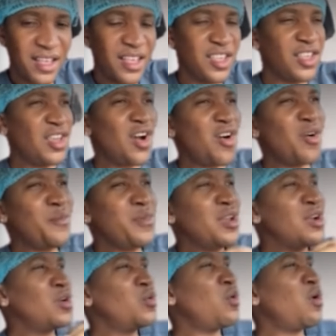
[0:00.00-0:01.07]
Yo, me
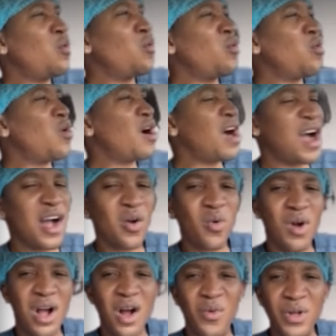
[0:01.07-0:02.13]
don't know what
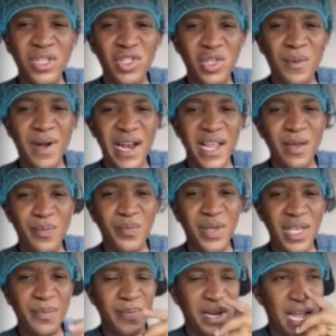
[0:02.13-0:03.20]
go on with some of them
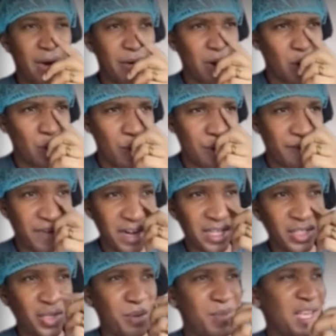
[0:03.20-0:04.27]
people here. We come up from
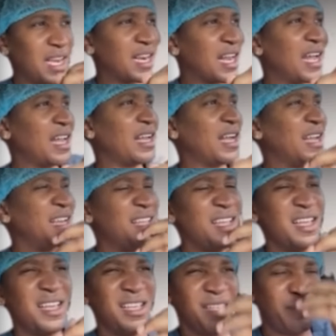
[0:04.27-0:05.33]
Jamaica and
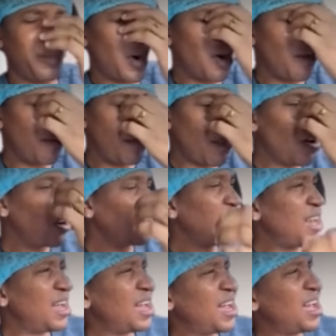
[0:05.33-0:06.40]

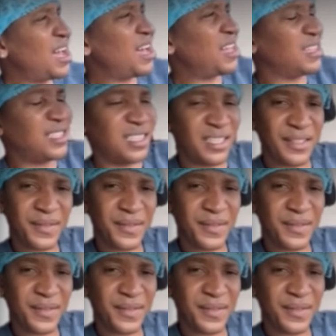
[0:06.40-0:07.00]
Umboklad.